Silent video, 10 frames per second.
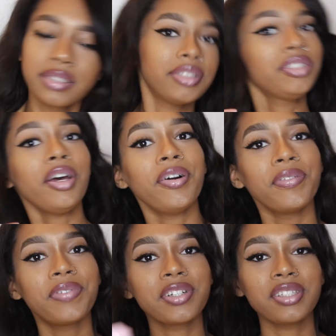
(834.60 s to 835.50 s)

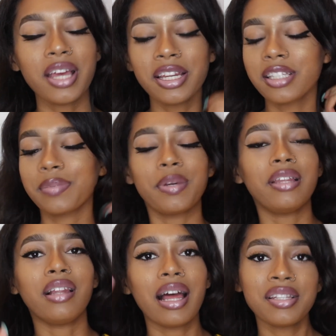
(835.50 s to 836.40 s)
So for setting
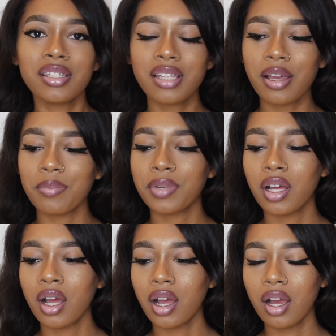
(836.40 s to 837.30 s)
spray, the last step,
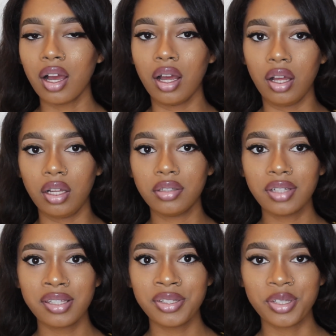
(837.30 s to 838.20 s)

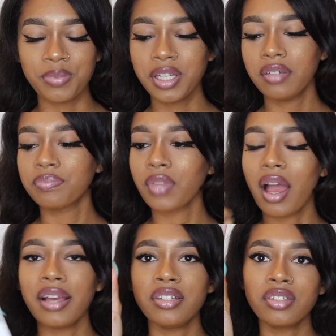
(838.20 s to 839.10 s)
excuse me,
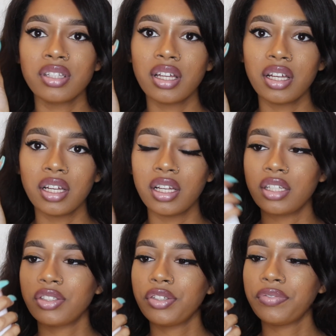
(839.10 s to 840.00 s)
I use
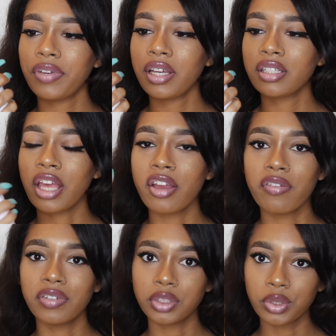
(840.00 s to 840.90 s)
the Too Faced
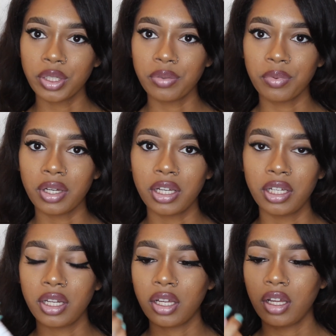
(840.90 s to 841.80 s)
Hangover
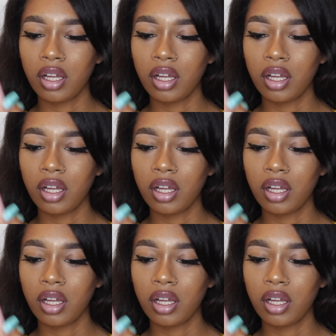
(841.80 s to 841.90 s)
3-in-1